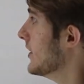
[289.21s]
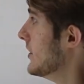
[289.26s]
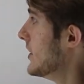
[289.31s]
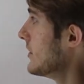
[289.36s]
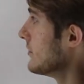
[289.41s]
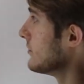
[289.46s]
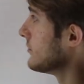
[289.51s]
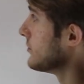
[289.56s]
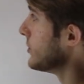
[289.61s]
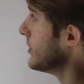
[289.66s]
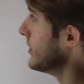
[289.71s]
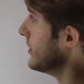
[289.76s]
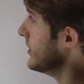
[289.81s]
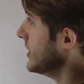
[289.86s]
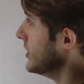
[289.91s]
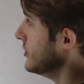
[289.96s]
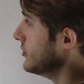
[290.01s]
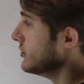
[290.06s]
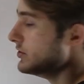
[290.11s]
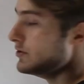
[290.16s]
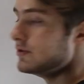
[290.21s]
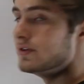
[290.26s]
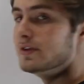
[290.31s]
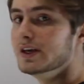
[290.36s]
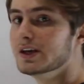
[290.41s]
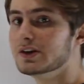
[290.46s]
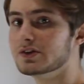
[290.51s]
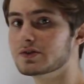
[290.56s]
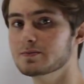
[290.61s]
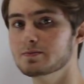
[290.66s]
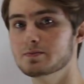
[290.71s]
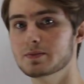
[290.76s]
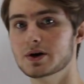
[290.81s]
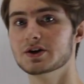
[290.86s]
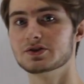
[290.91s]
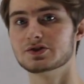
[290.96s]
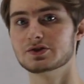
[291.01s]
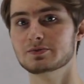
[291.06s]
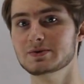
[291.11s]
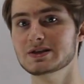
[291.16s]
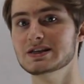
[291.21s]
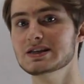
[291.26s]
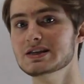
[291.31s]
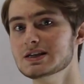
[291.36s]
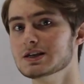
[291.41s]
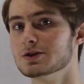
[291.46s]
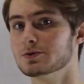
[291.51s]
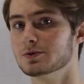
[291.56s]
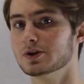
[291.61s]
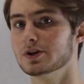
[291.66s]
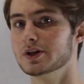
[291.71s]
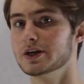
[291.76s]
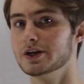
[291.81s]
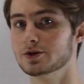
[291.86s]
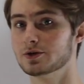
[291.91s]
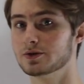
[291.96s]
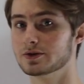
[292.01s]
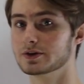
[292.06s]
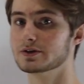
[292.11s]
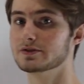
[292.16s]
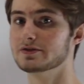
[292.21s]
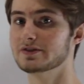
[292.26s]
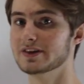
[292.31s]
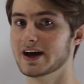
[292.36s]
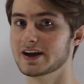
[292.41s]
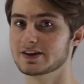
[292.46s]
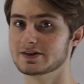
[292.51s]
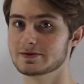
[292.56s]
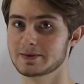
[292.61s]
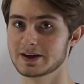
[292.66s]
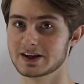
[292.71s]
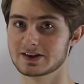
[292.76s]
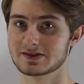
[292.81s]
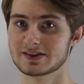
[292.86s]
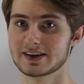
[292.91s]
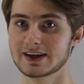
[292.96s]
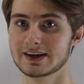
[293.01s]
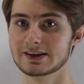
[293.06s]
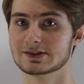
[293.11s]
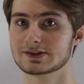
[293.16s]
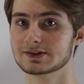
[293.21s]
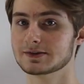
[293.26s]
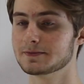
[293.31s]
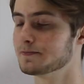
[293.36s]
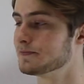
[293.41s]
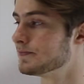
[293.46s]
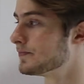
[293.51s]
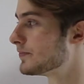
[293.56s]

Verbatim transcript: Therefore, these two things must be equal in order for that to make sense.